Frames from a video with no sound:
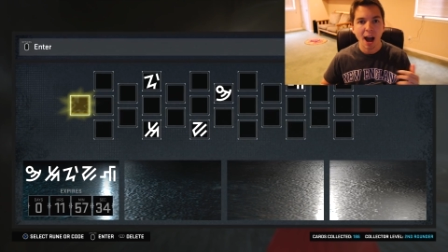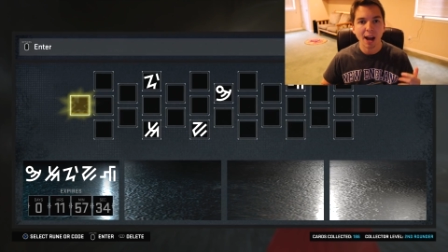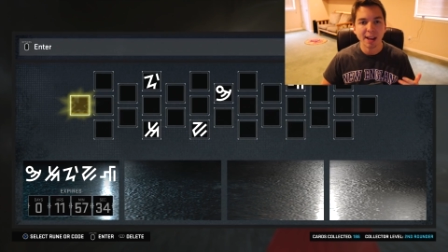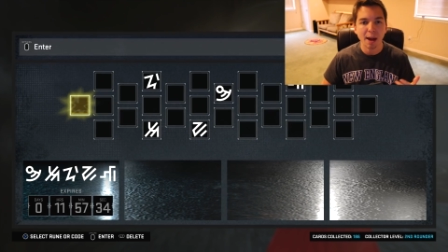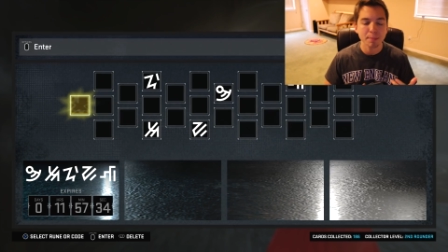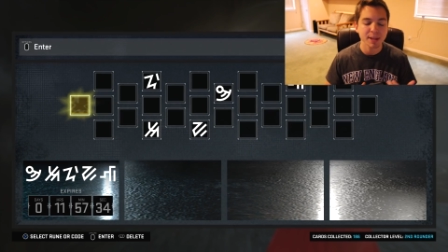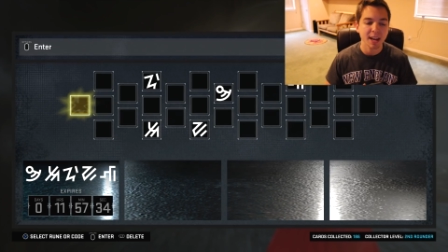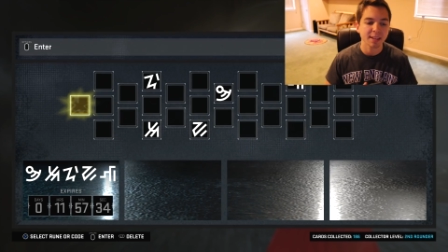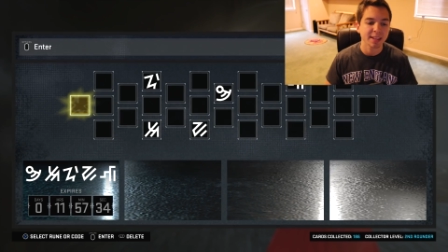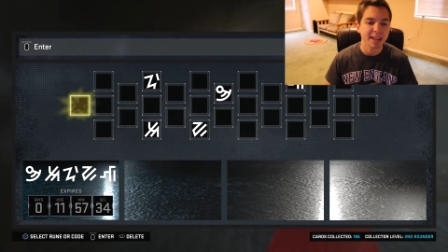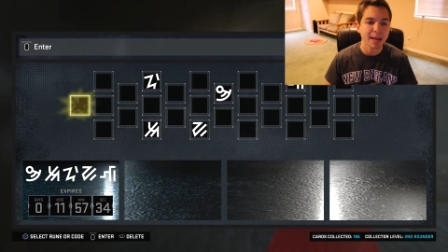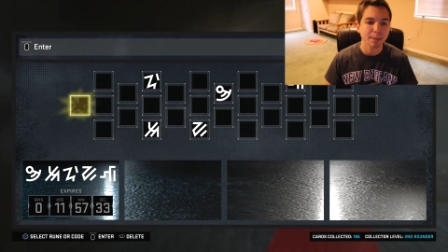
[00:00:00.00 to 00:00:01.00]
on
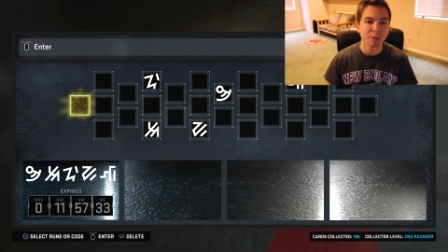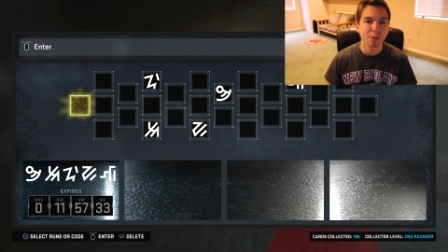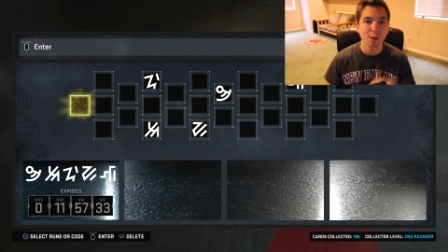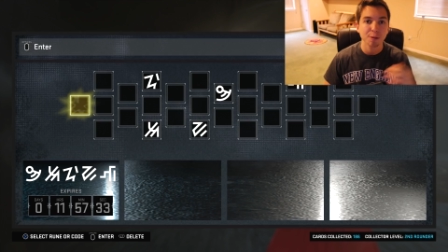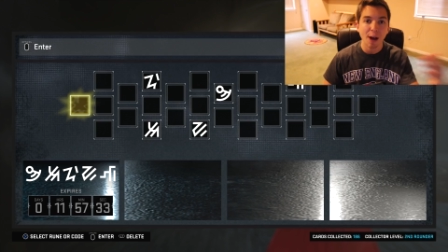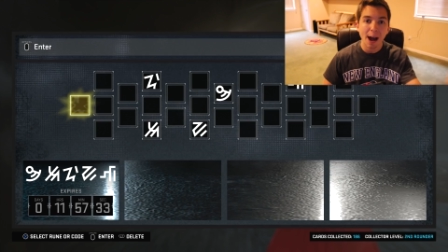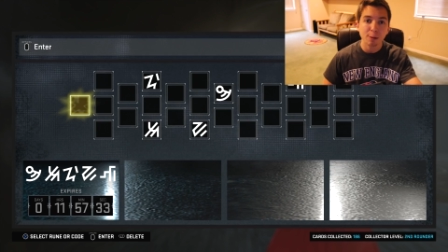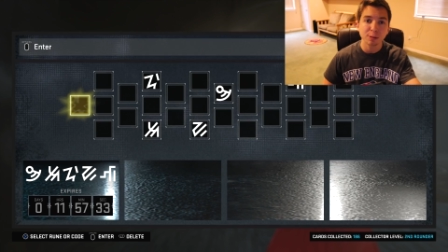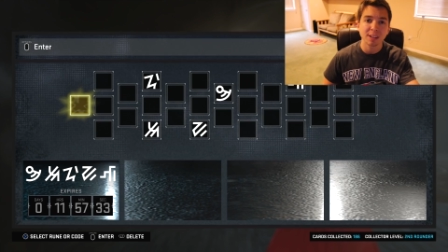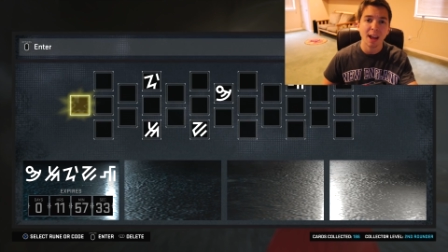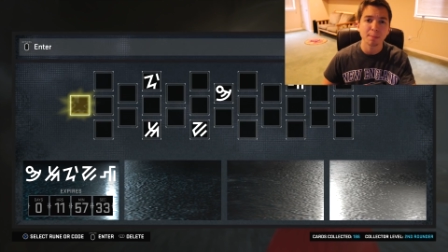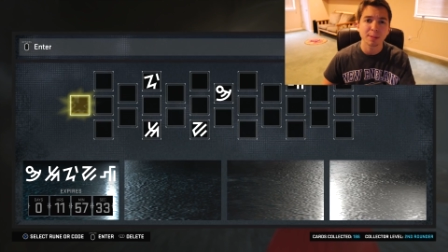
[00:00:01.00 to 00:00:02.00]
NBA teams for
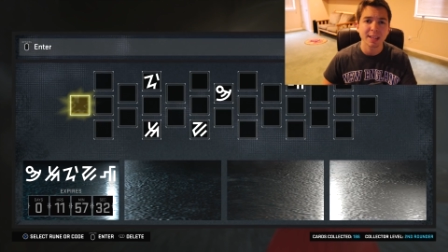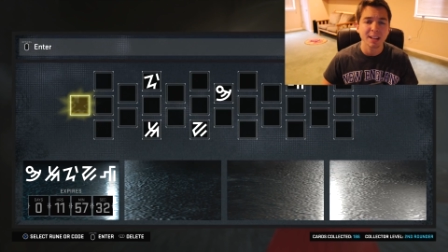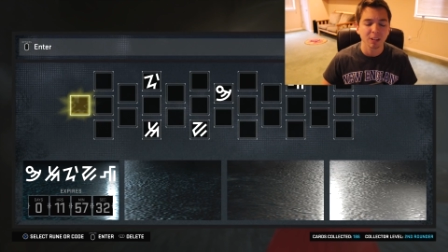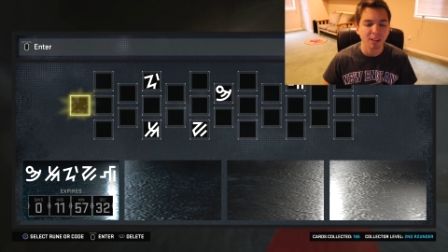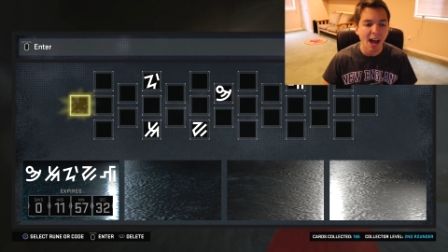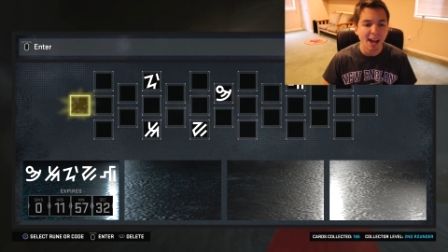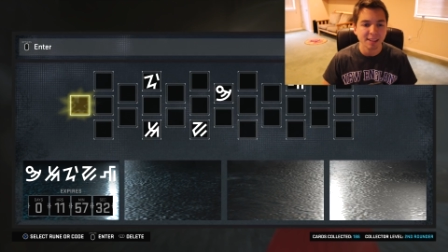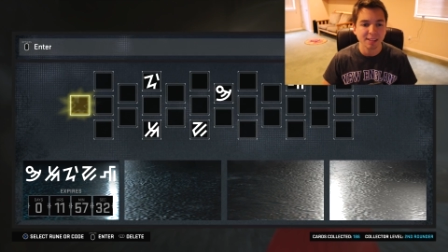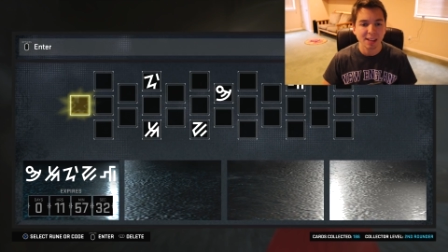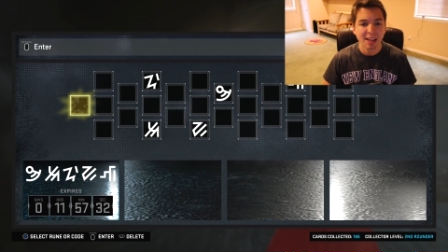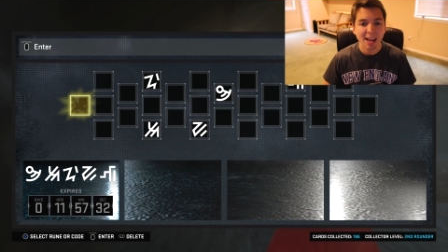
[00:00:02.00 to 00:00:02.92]
1,000 MT or less,